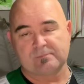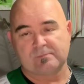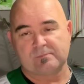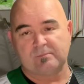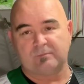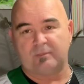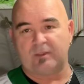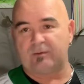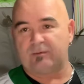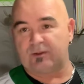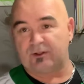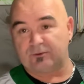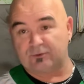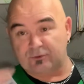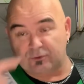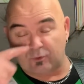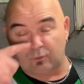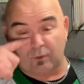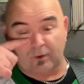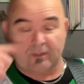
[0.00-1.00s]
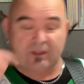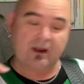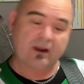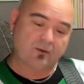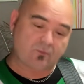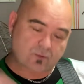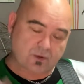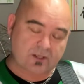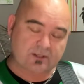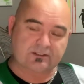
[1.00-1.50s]
Maybe I'll do the one that I
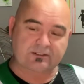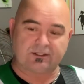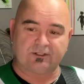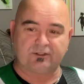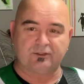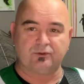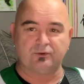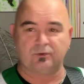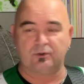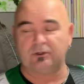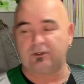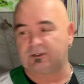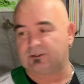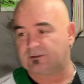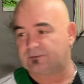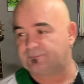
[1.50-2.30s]
was going to do earlier.